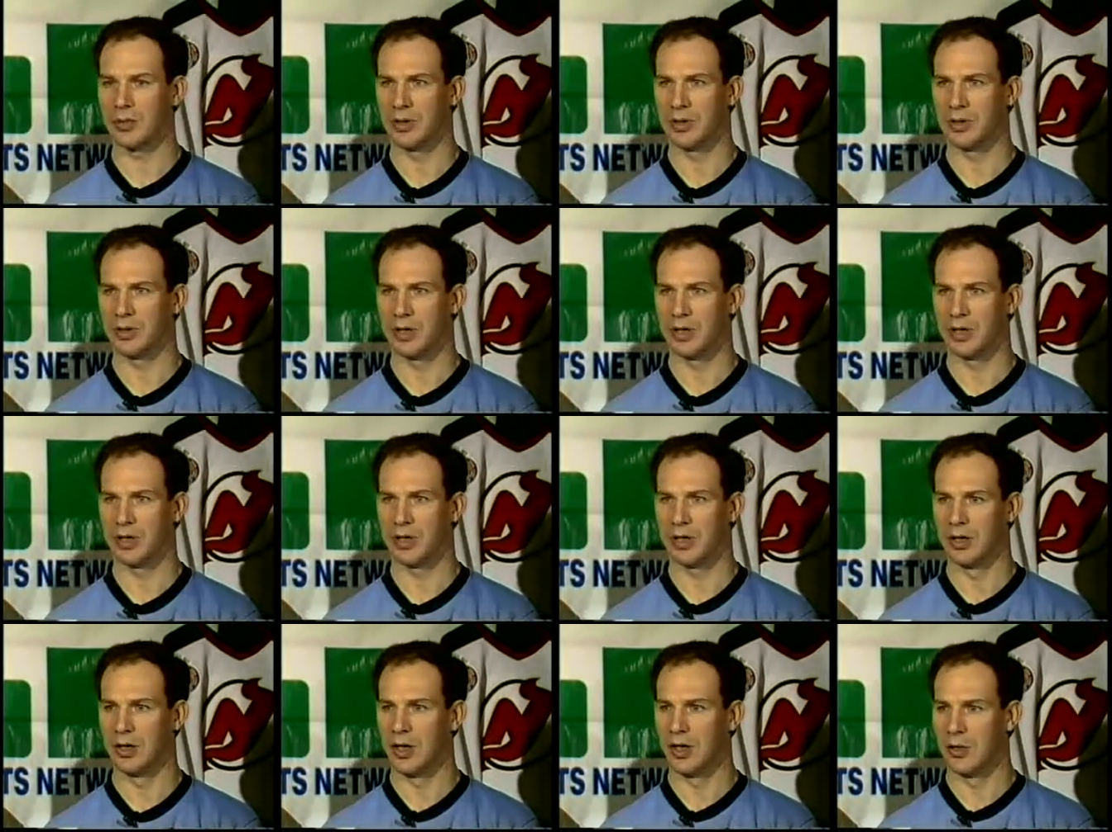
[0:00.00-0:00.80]
But
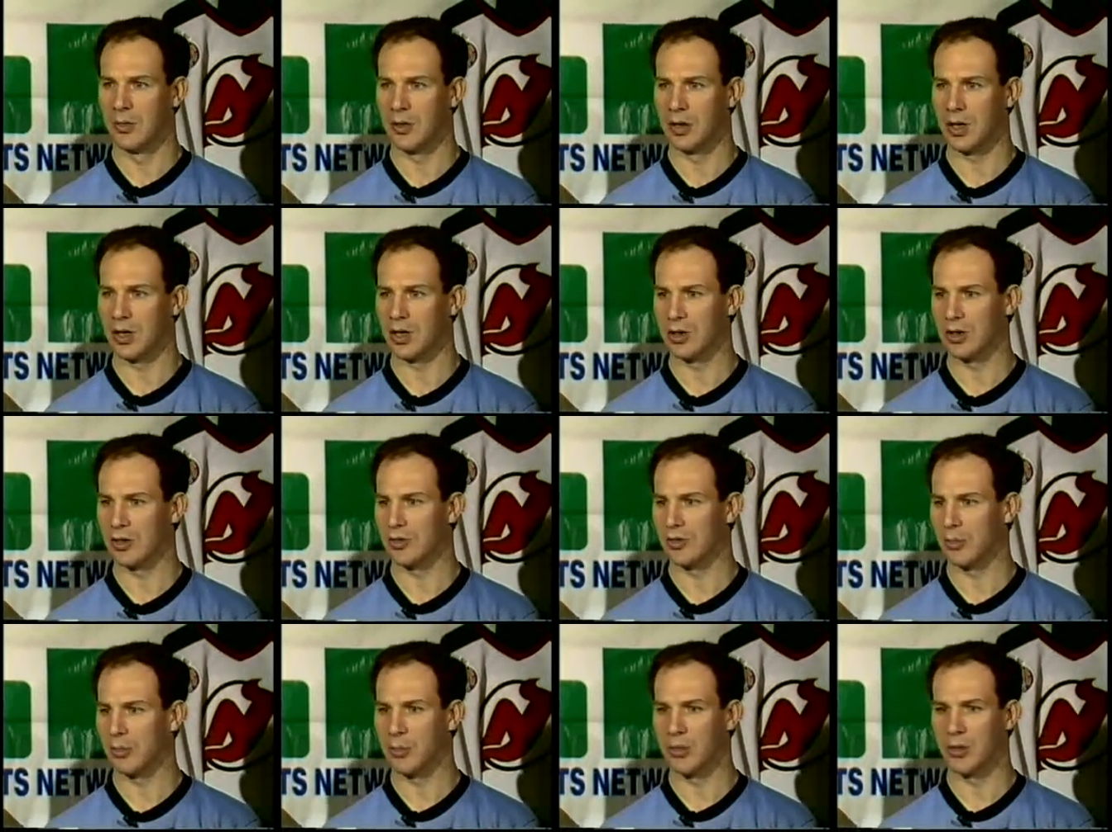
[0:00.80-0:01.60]
we got a
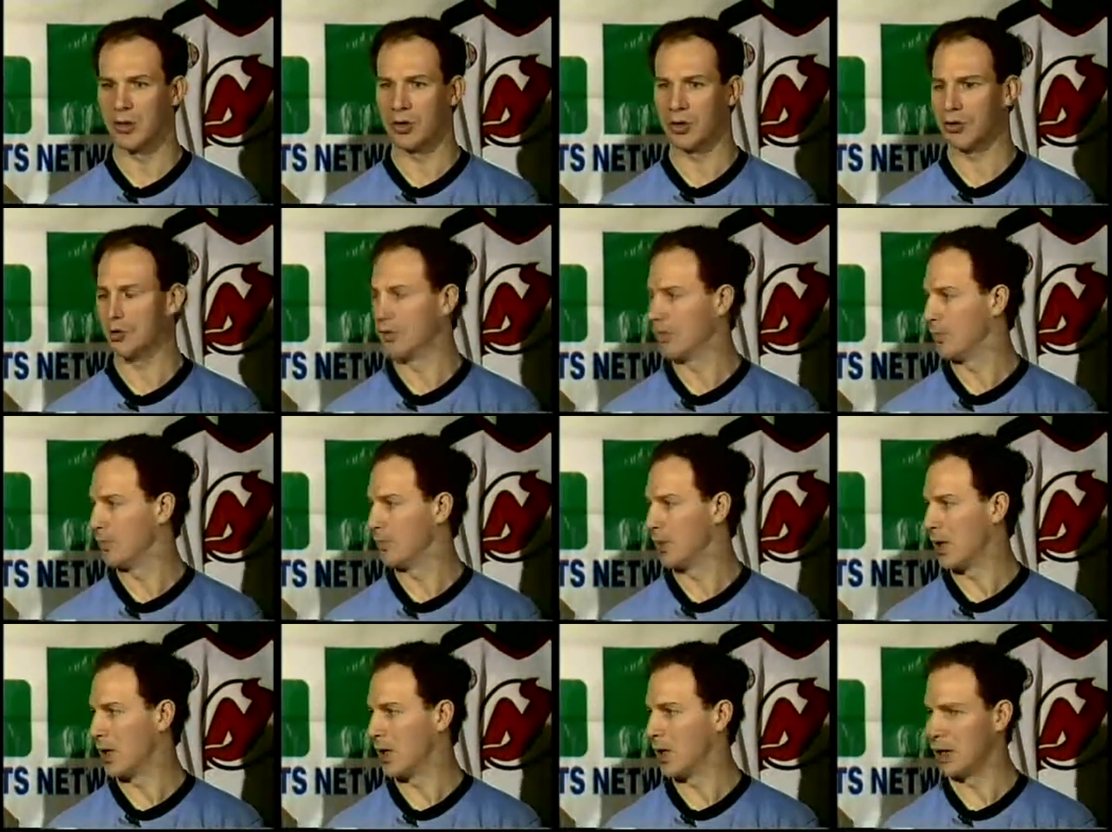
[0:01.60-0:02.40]
good supporting
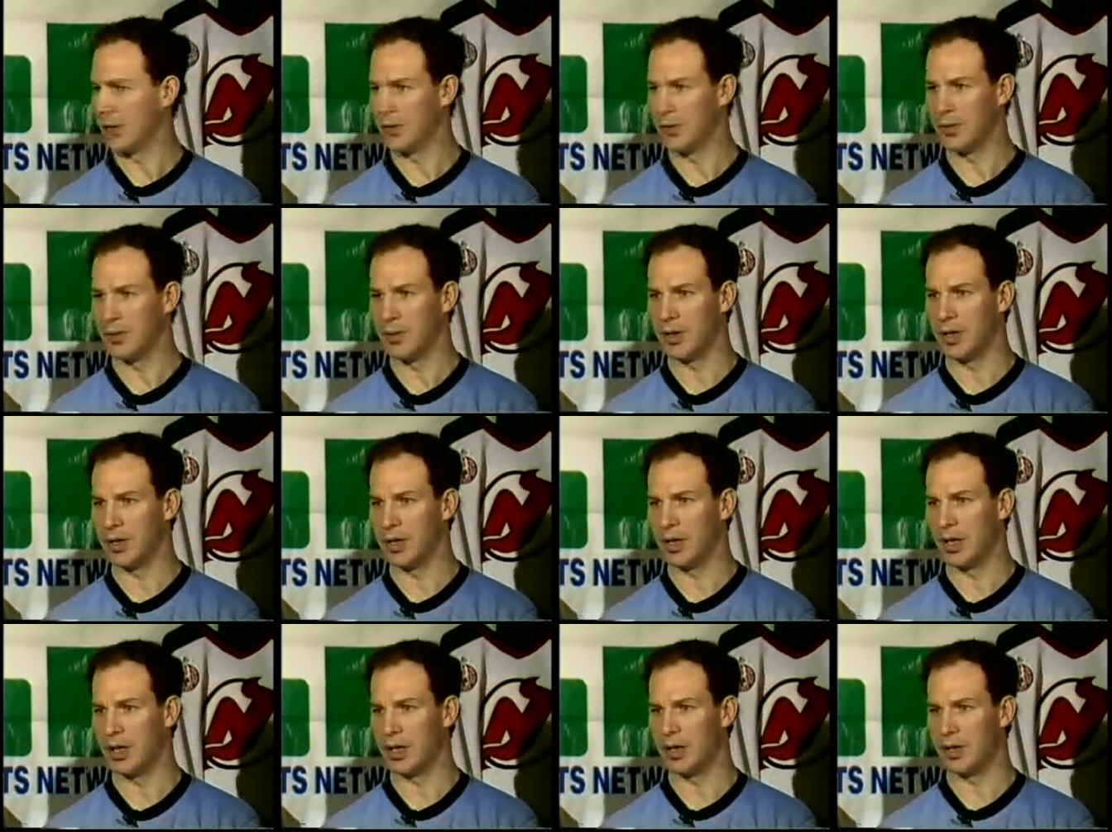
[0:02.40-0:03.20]
group behind him,
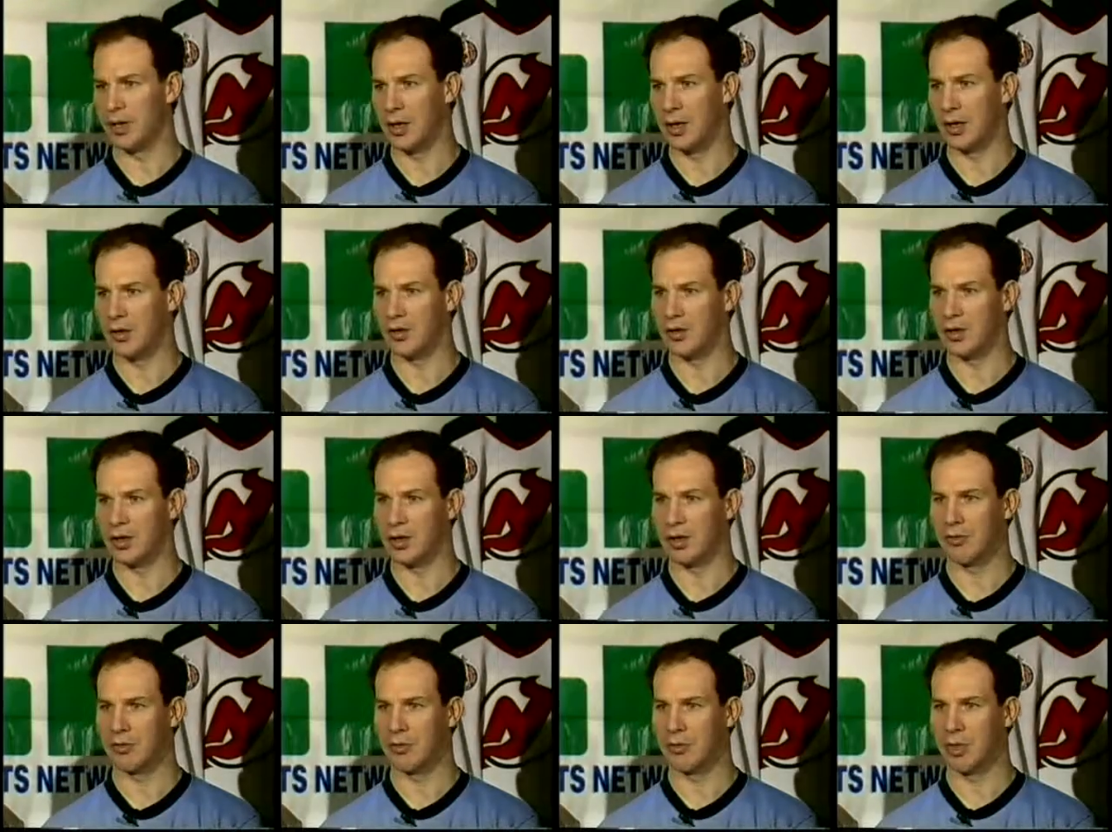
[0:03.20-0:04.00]
and I
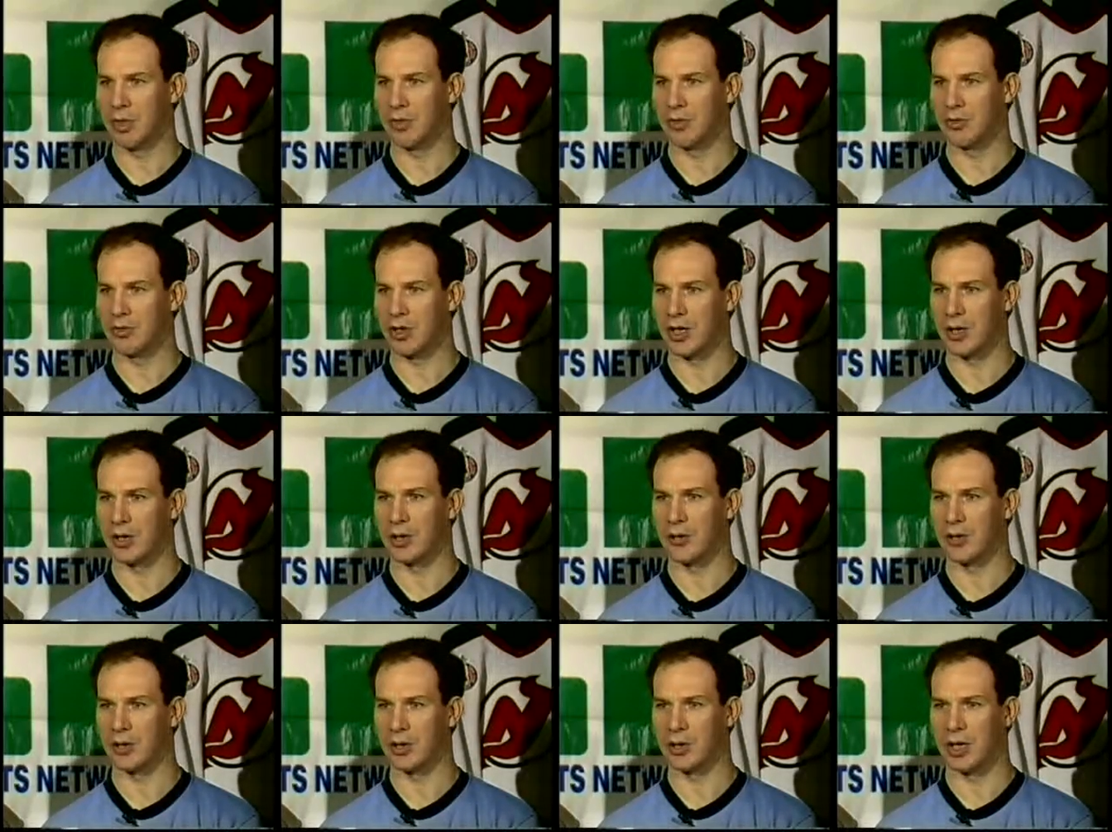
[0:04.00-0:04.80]
think everybody goes
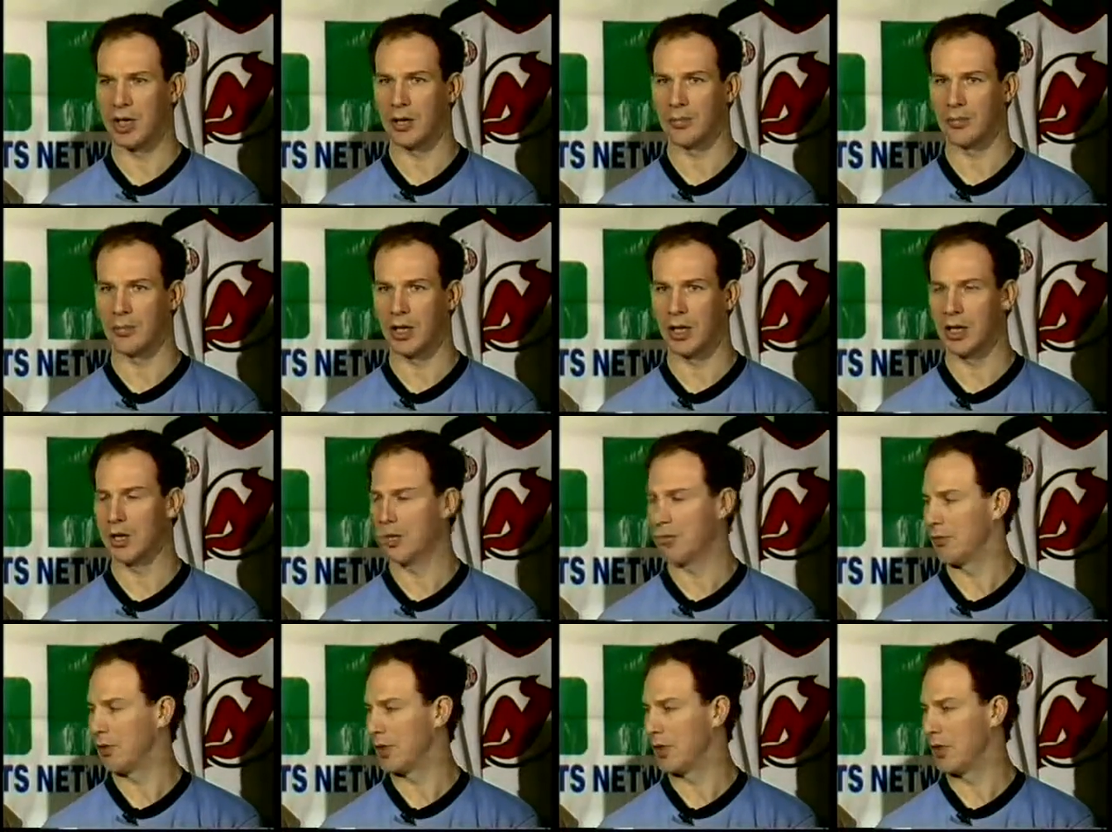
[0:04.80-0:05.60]
out with a lot of
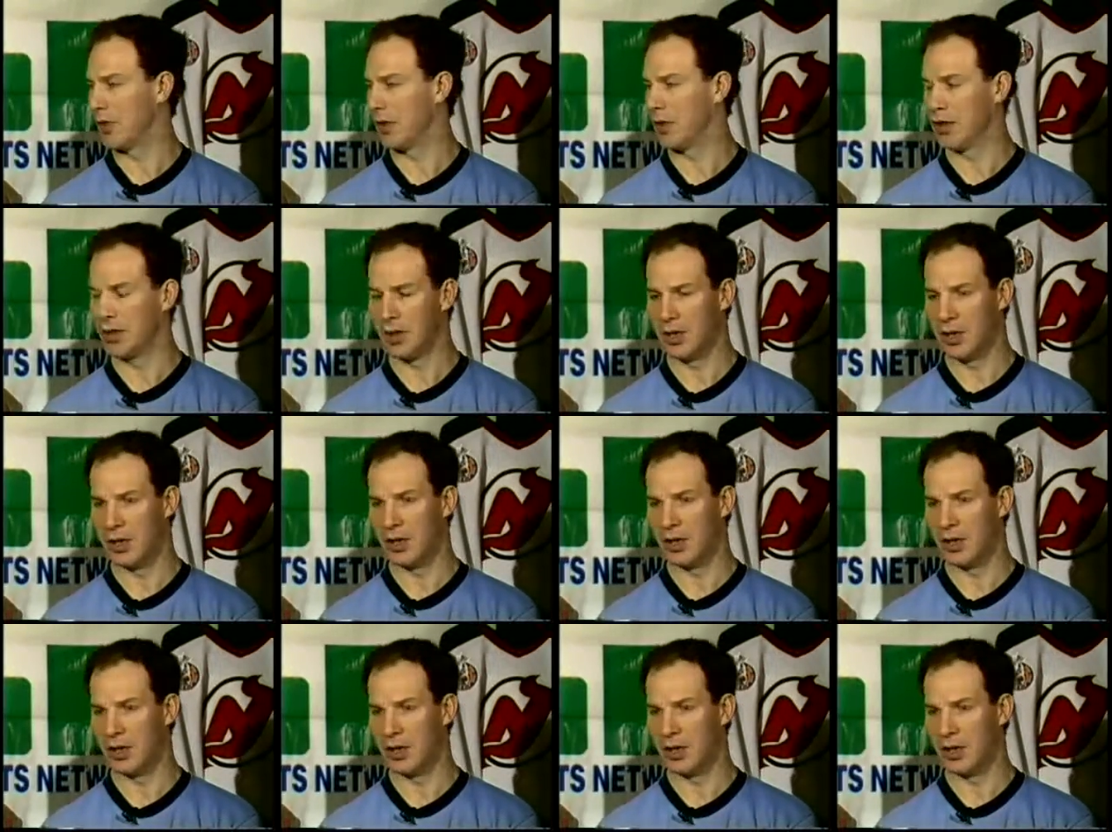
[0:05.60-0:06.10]
pride every night,